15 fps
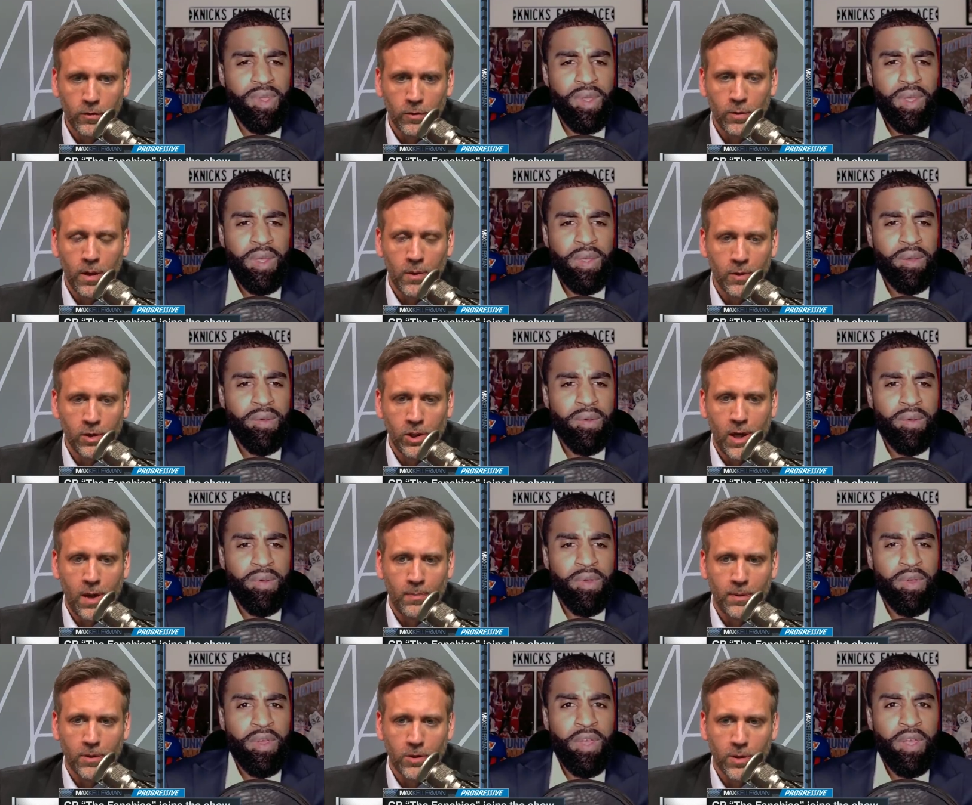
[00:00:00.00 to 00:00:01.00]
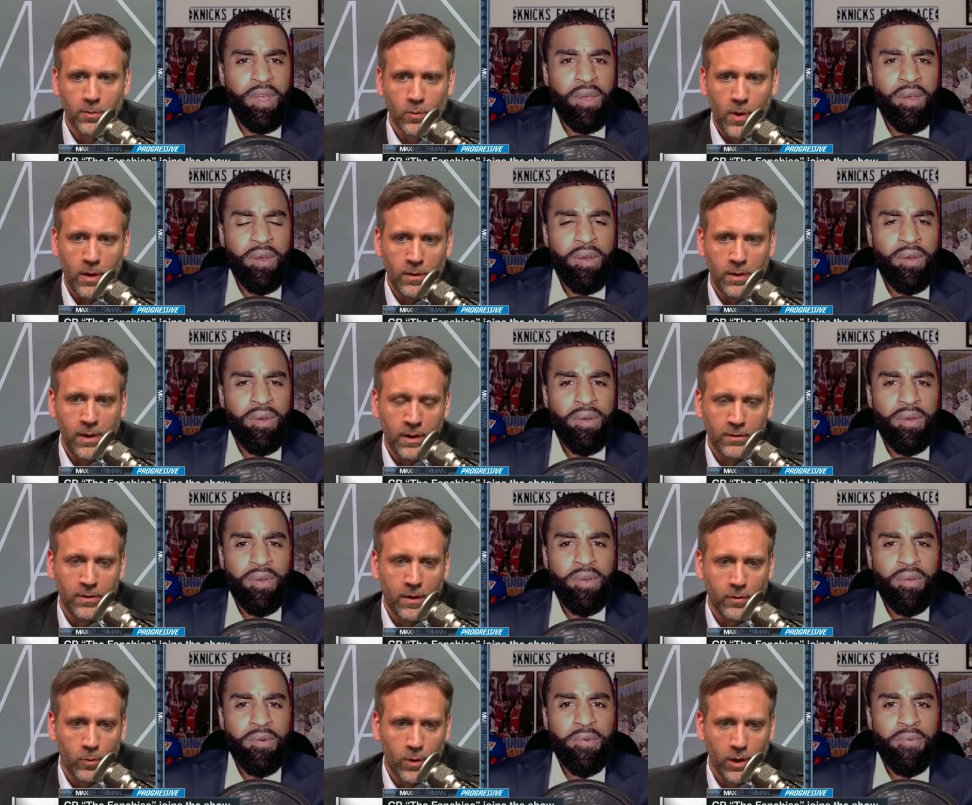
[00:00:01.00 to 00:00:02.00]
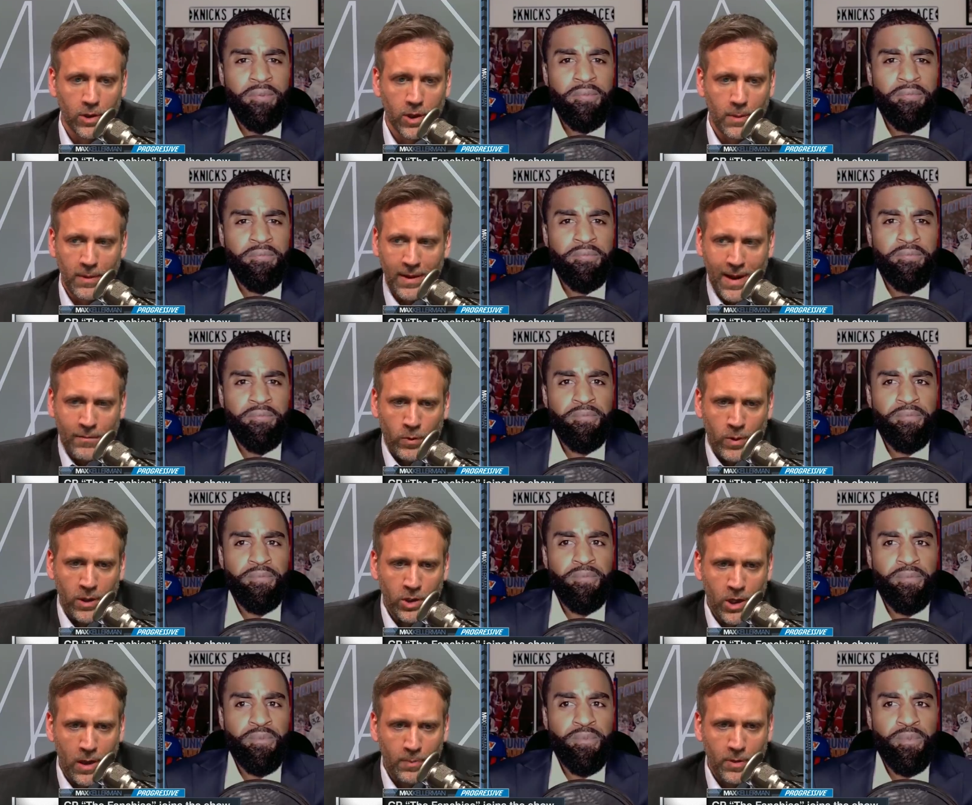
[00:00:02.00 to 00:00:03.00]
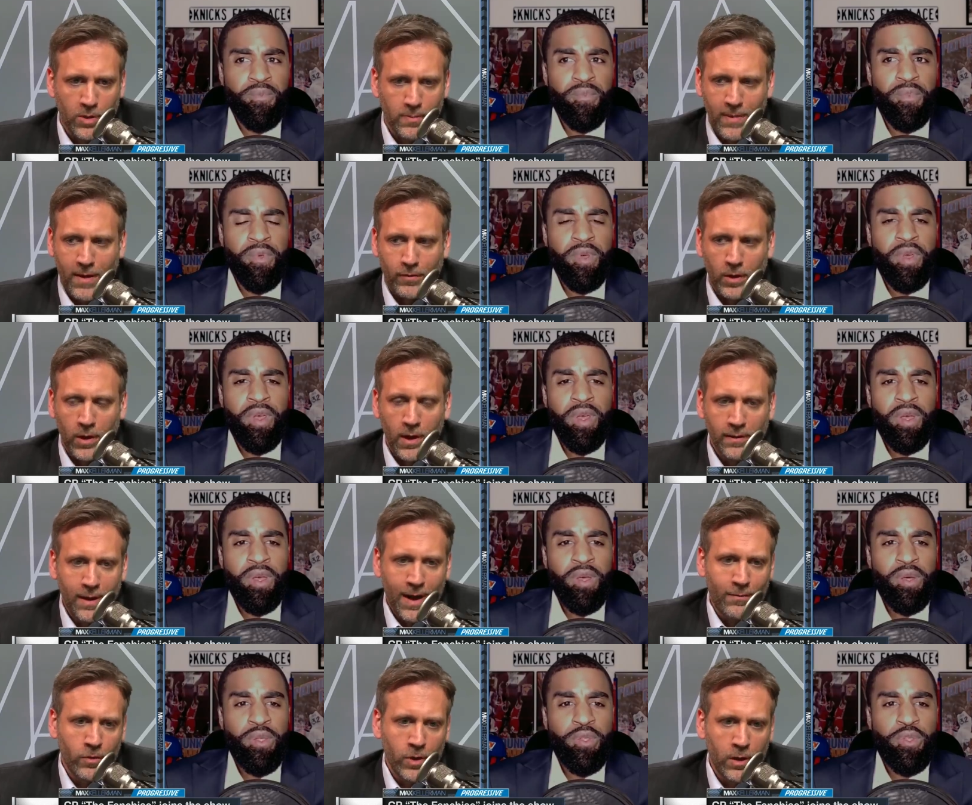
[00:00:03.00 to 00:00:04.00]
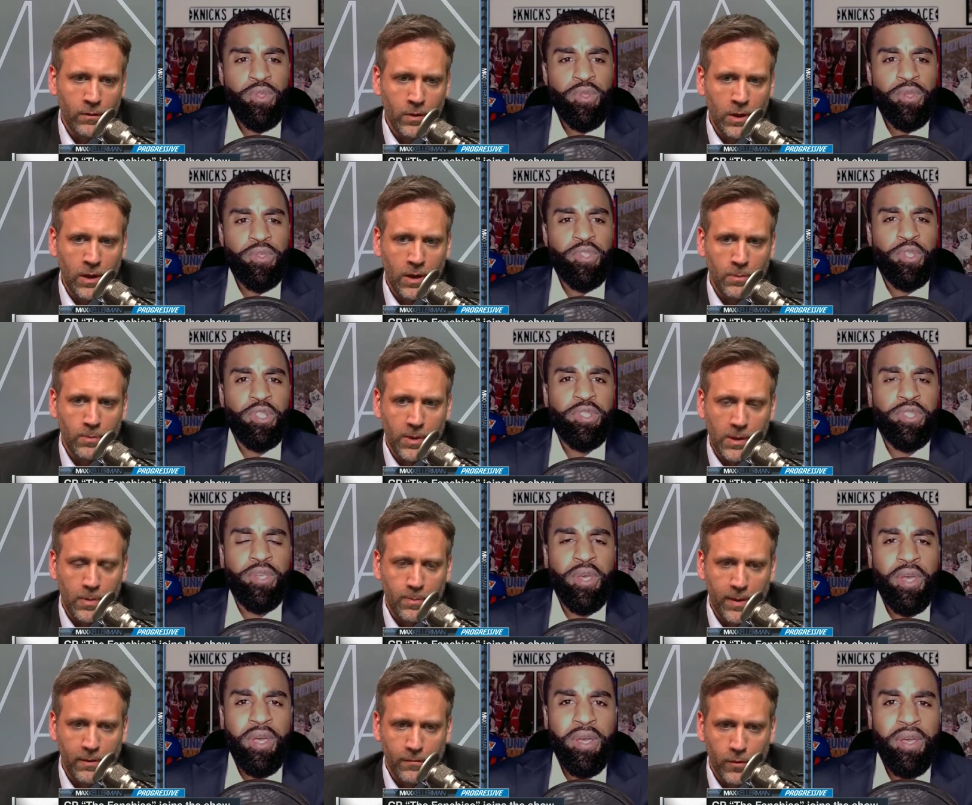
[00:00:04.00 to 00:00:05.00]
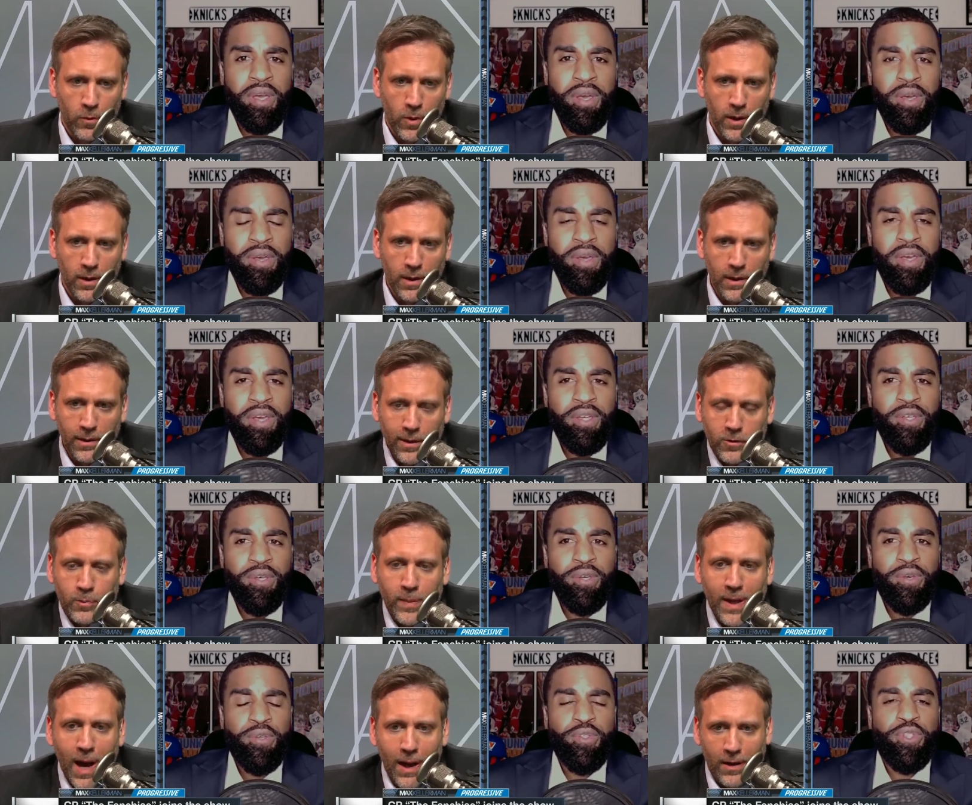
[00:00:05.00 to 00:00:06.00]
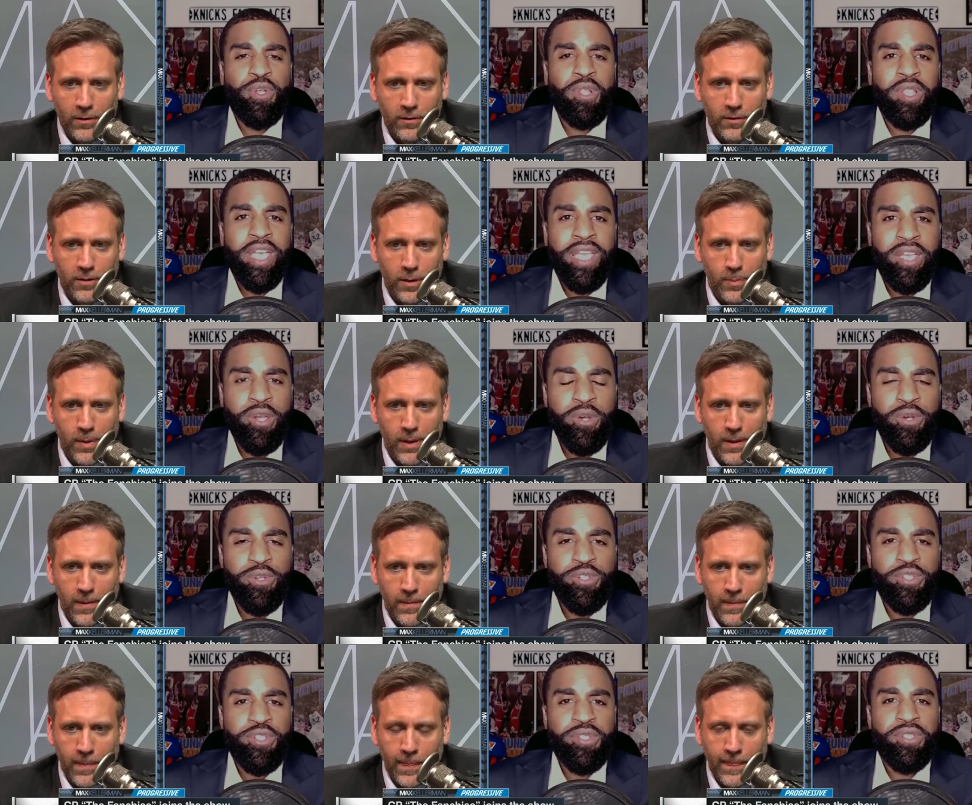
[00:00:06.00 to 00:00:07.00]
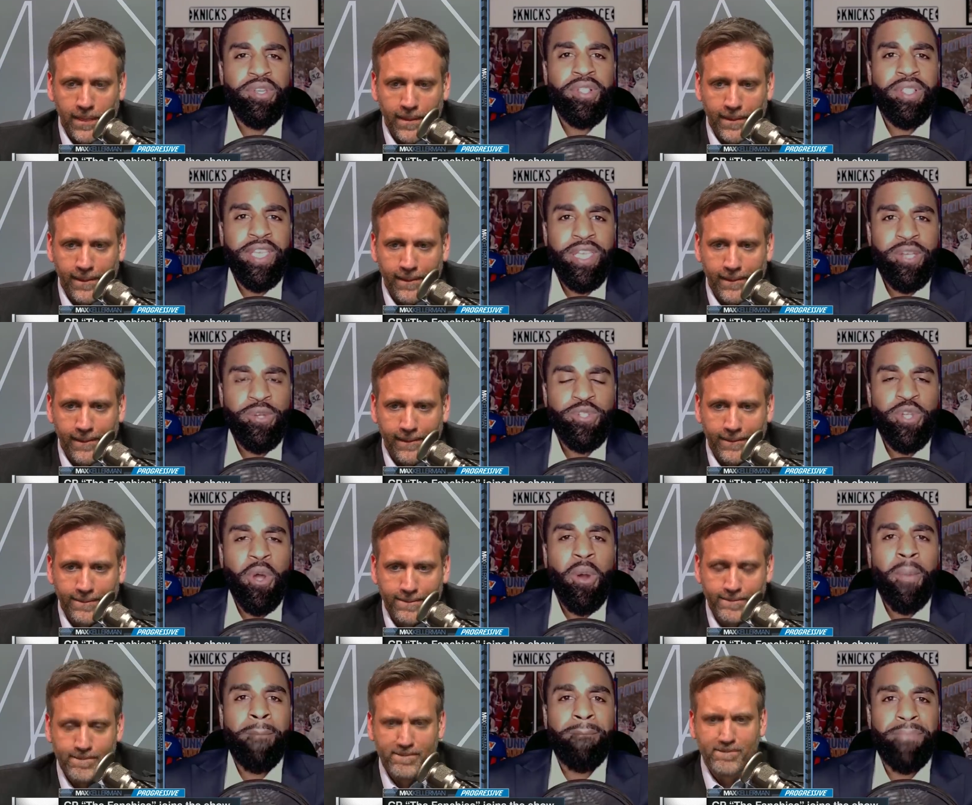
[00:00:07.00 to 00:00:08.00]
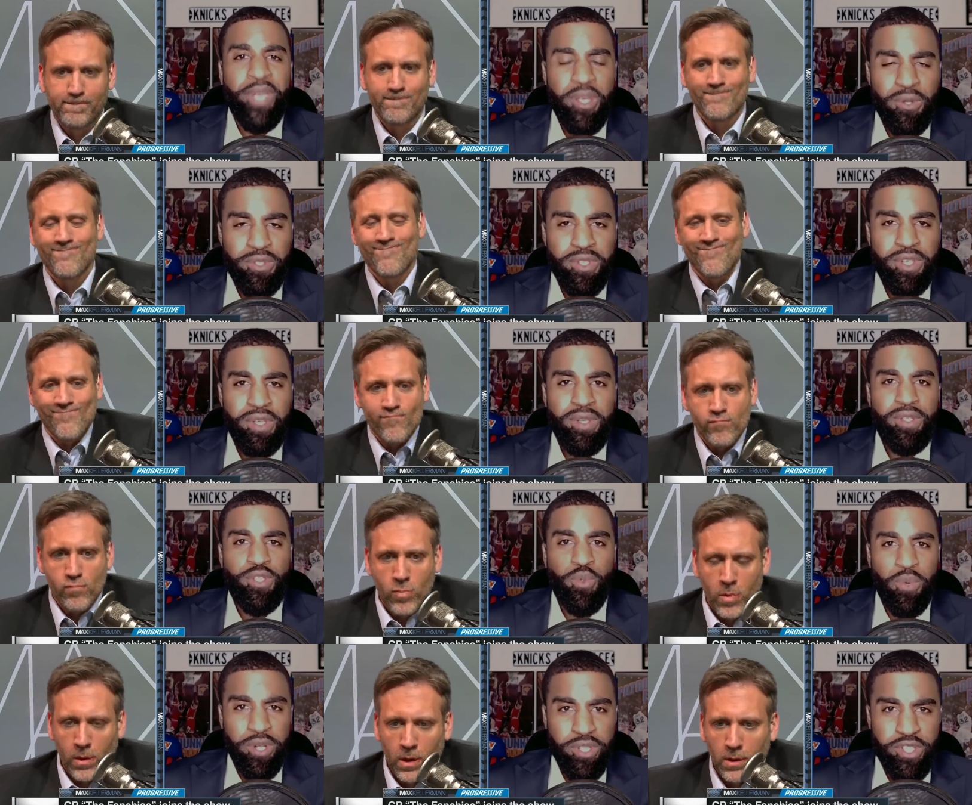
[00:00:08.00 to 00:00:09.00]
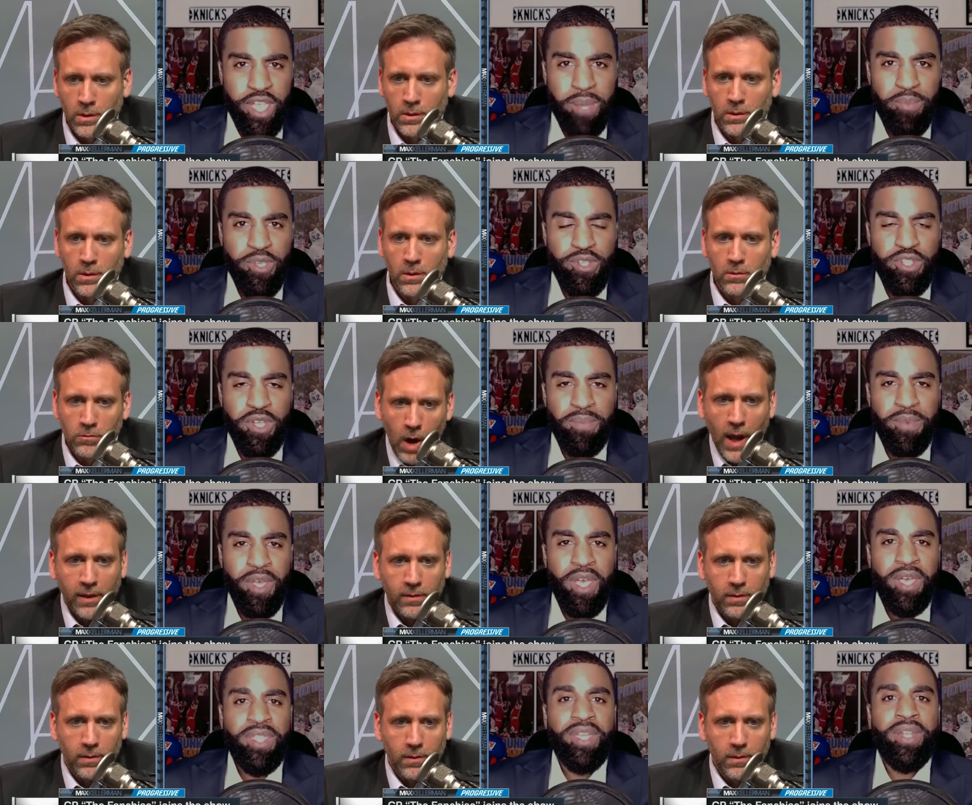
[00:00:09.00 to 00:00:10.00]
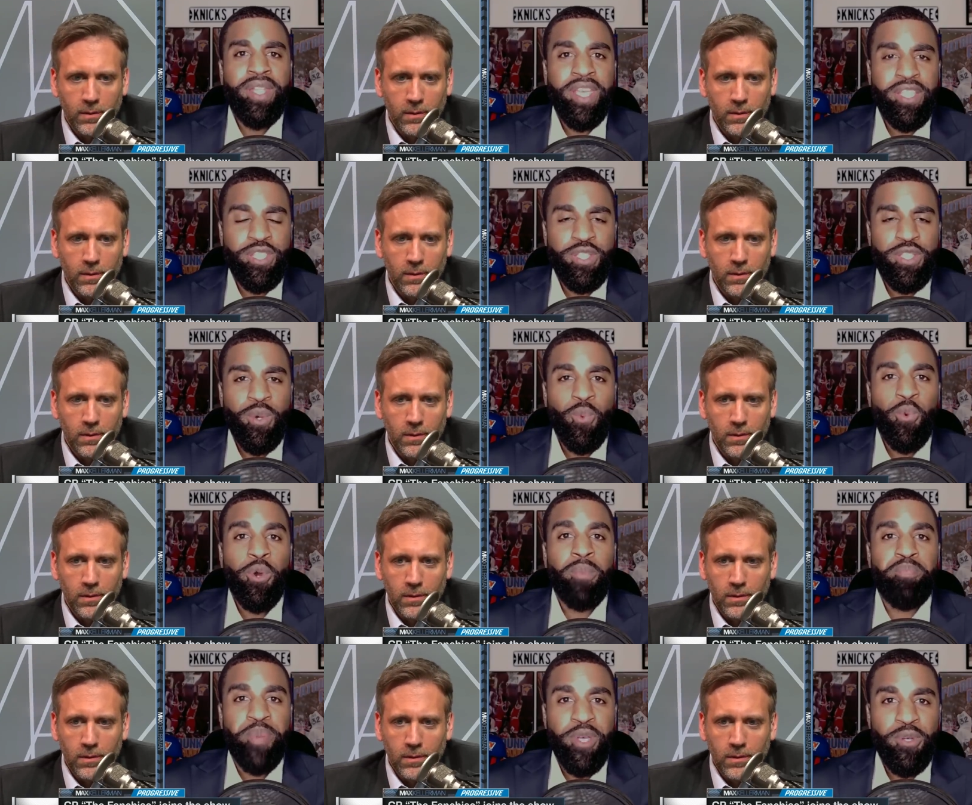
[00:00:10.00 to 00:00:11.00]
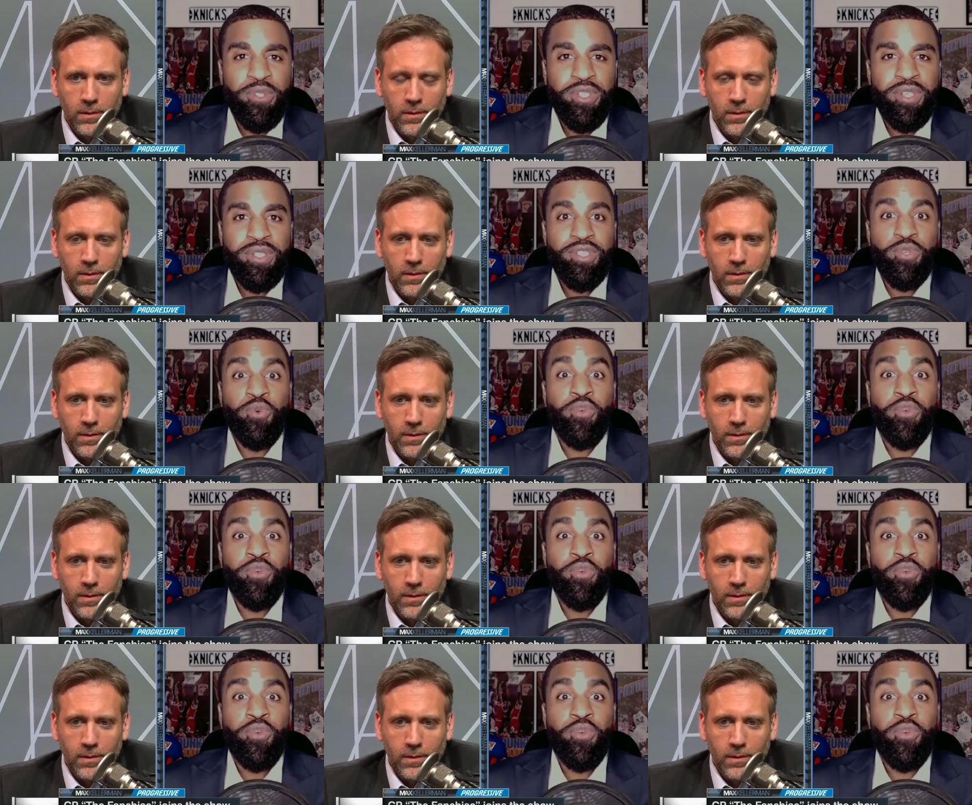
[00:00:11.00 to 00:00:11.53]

Speaker 1: do. They win championships. Why do the Knicks never win a champ? They never win a championship. Never. They never really, really compete for one. Let's
Speaker 2: be honest. The Lakers, the Lakers are built to win a championship. Right. The Knicks were built to